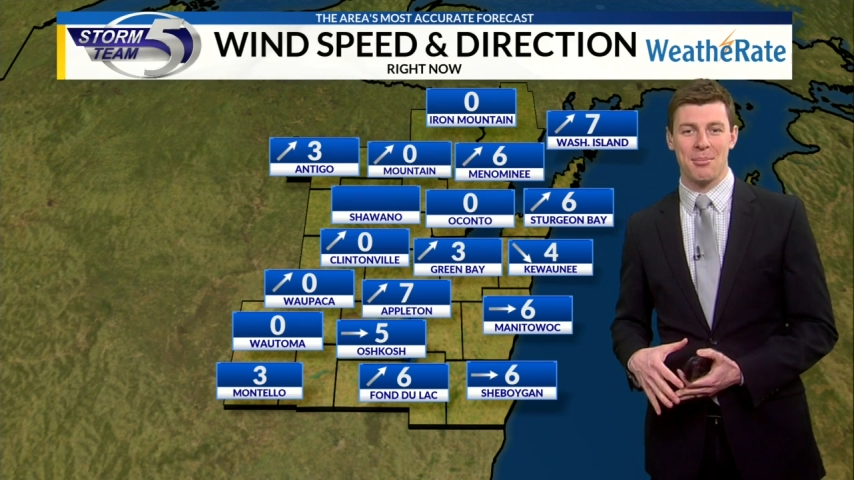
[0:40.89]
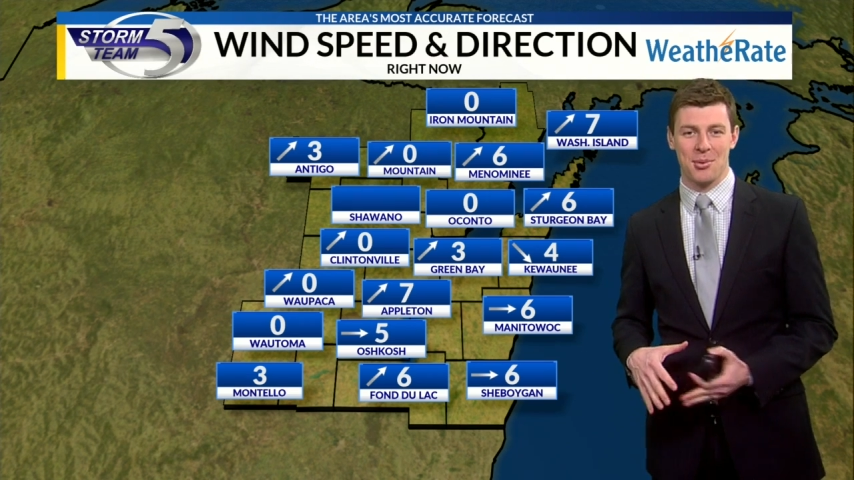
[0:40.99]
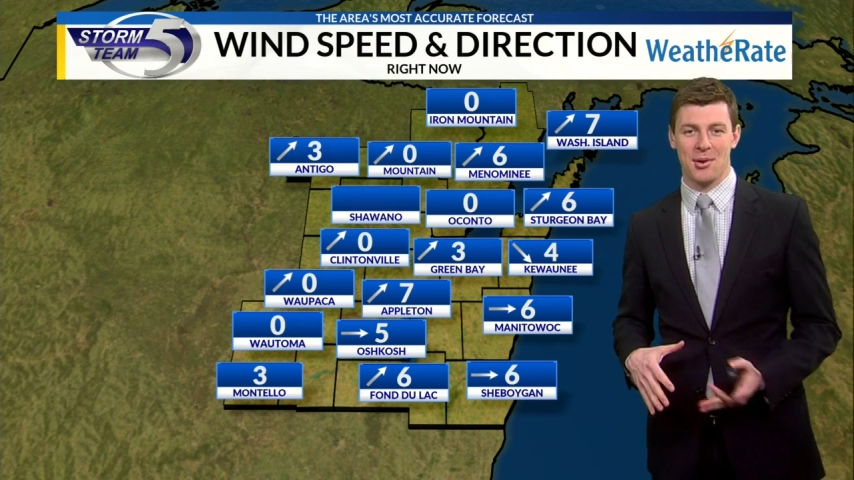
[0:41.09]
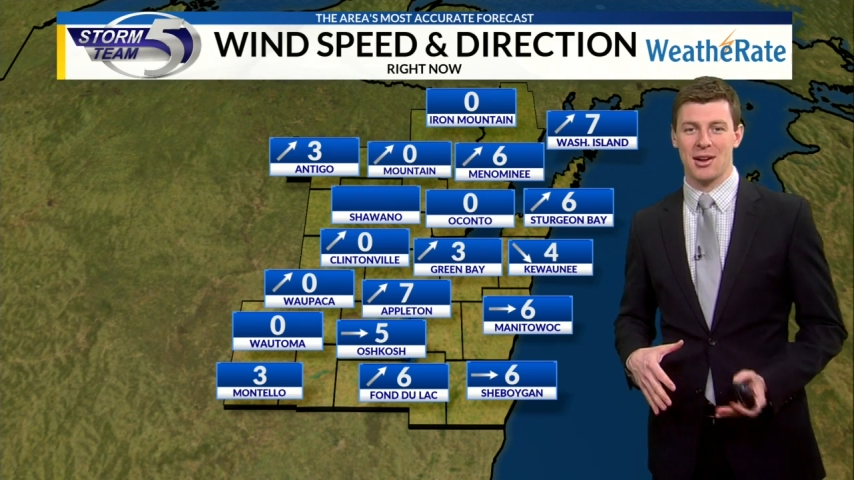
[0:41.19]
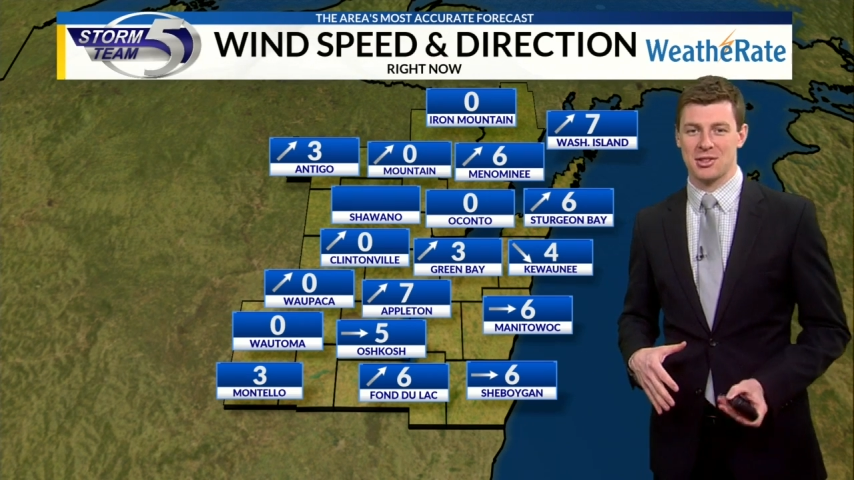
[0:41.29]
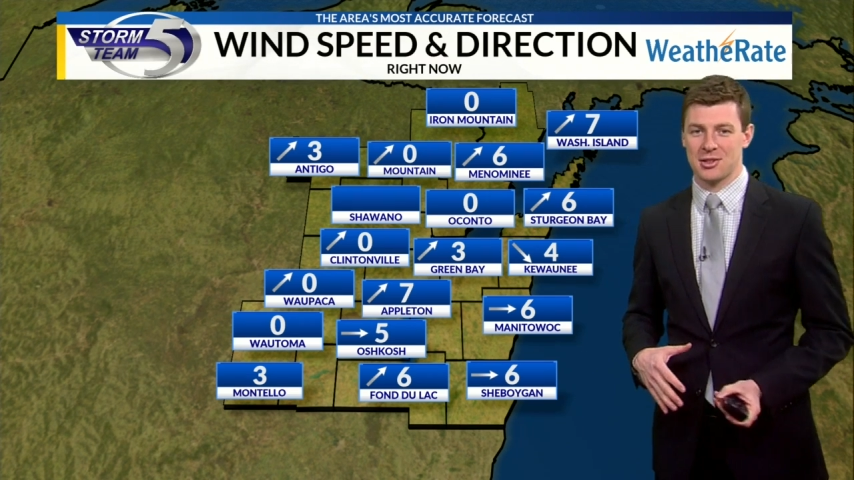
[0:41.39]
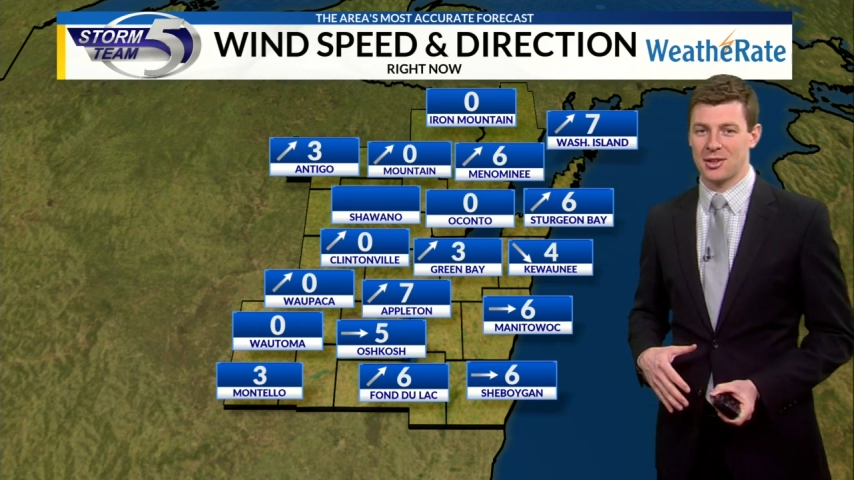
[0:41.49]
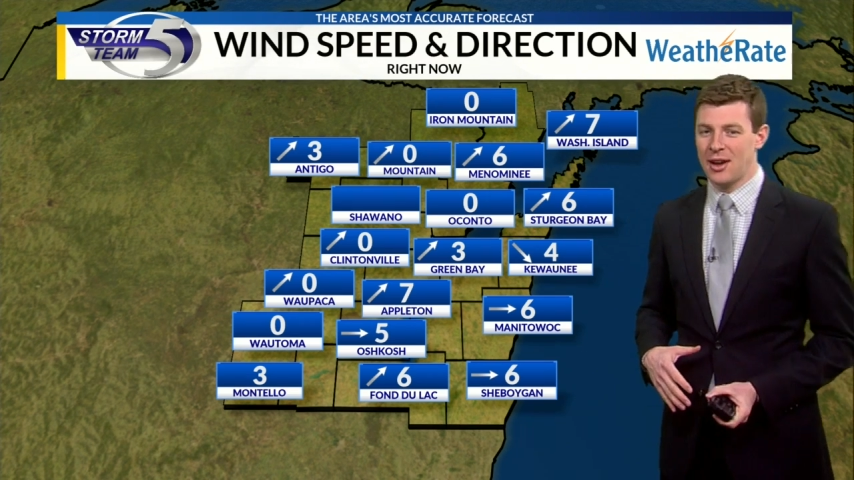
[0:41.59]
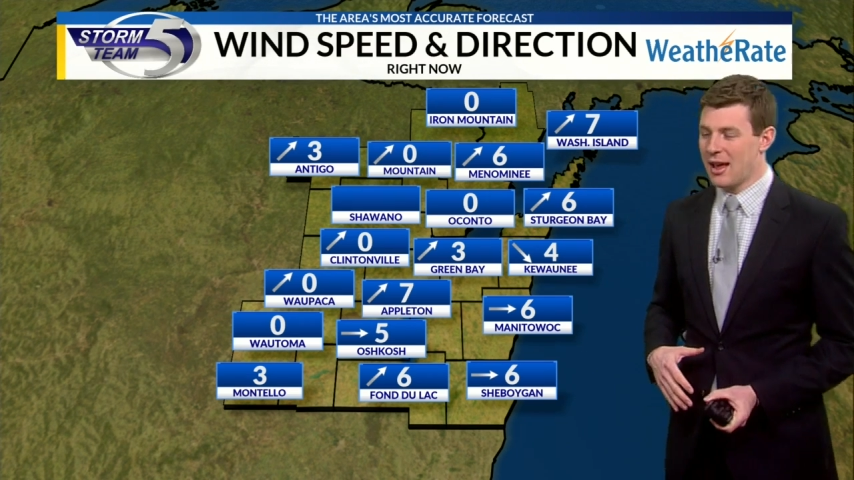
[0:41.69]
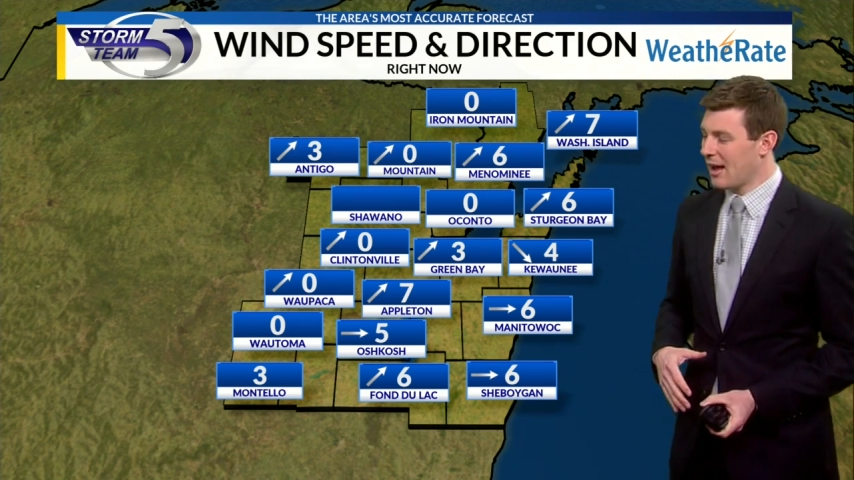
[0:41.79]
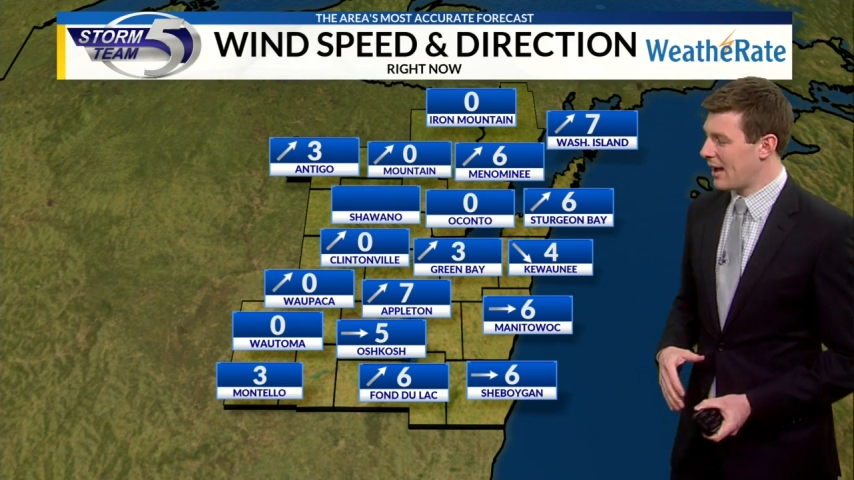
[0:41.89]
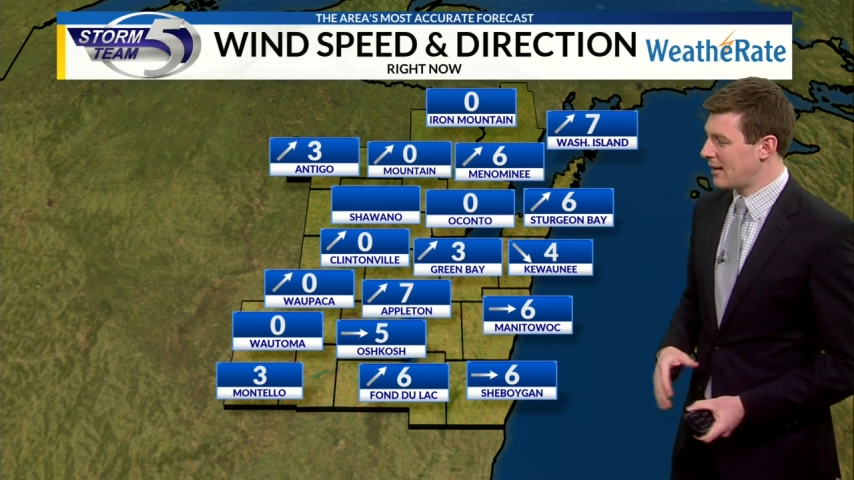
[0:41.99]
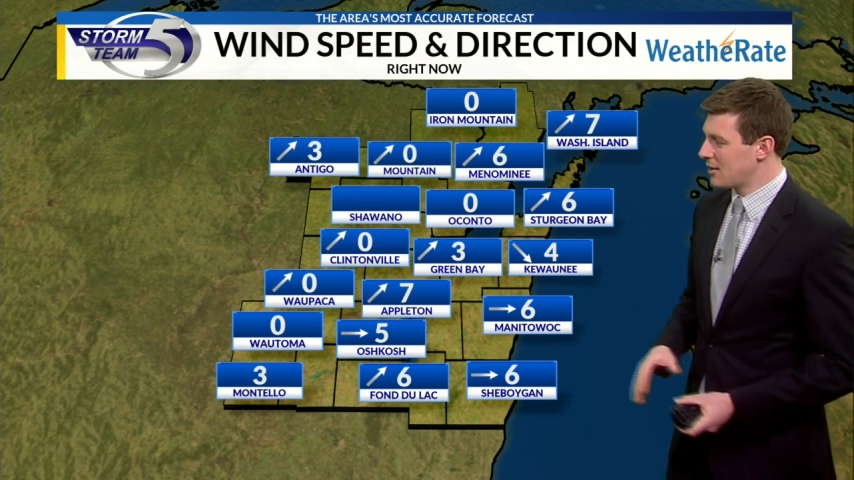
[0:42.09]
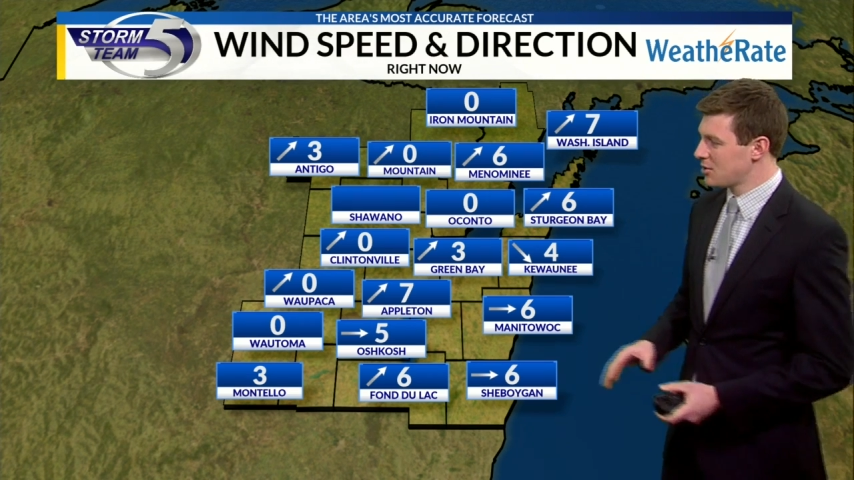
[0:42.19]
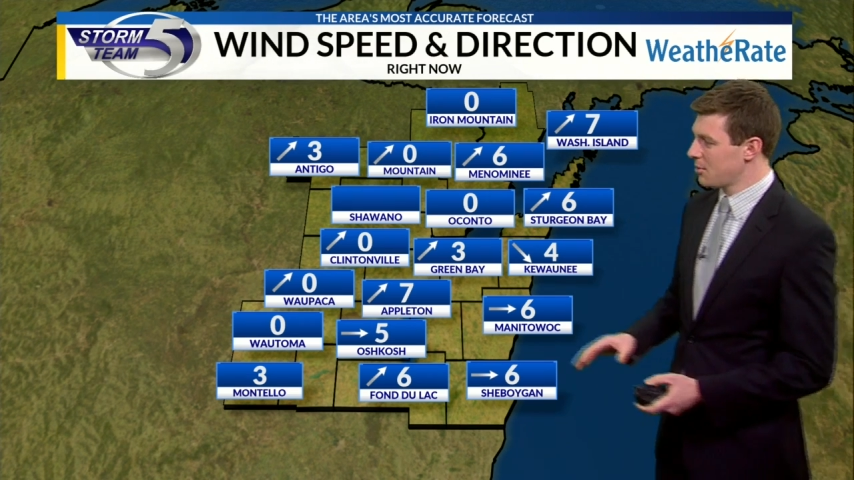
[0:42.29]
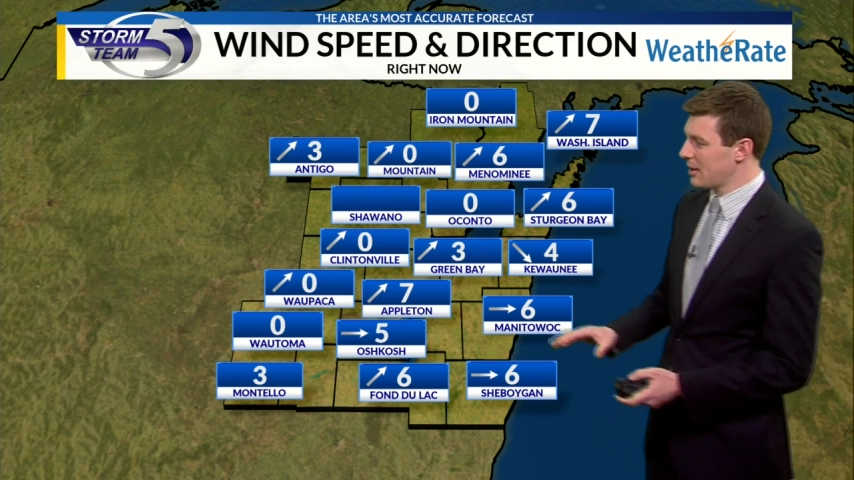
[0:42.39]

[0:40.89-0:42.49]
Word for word: pressure. And this will